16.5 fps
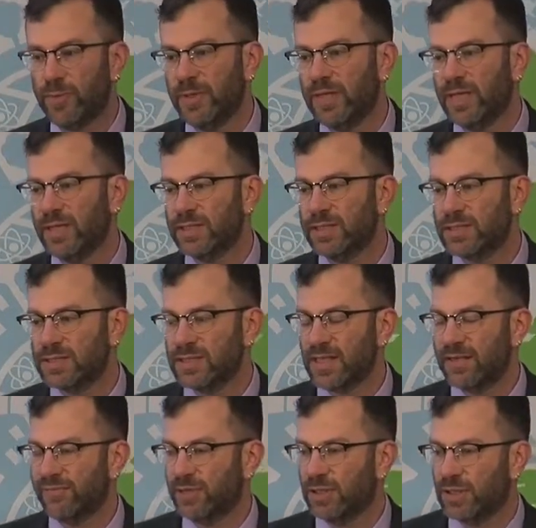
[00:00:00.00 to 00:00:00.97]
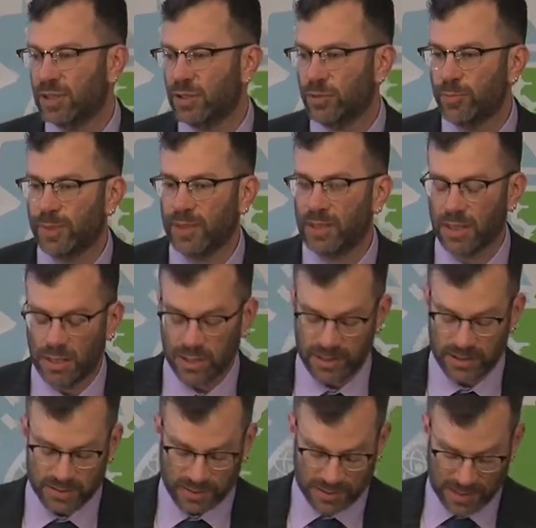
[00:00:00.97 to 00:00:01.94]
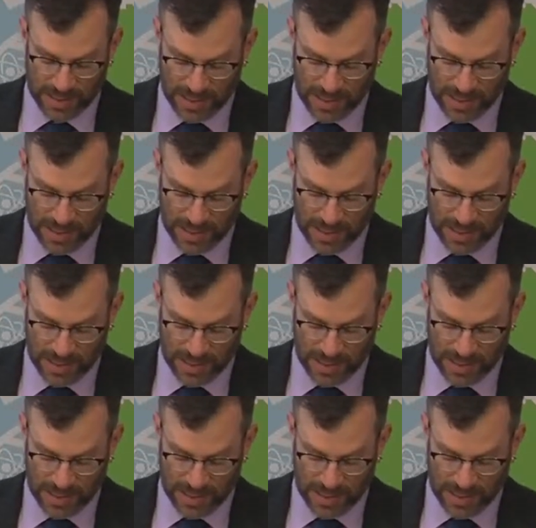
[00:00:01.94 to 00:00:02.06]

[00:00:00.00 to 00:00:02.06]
it has 7 co-PIs